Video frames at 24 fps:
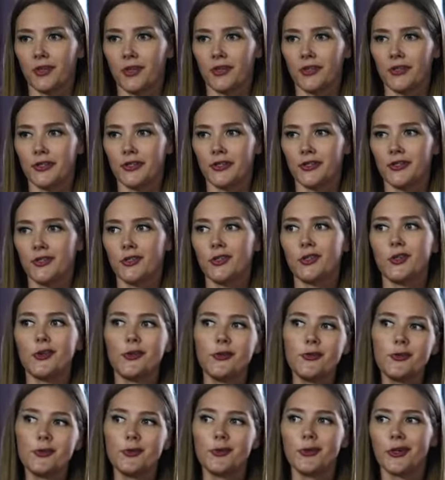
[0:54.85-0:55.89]
There's
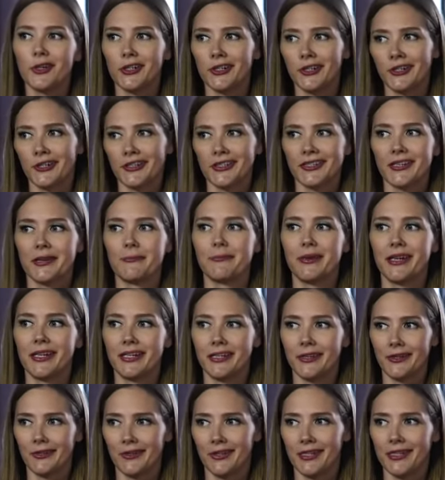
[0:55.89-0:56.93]
two girls on my
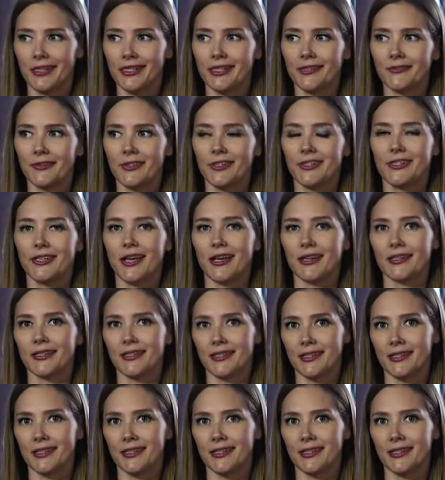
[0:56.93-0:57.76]
no list for sex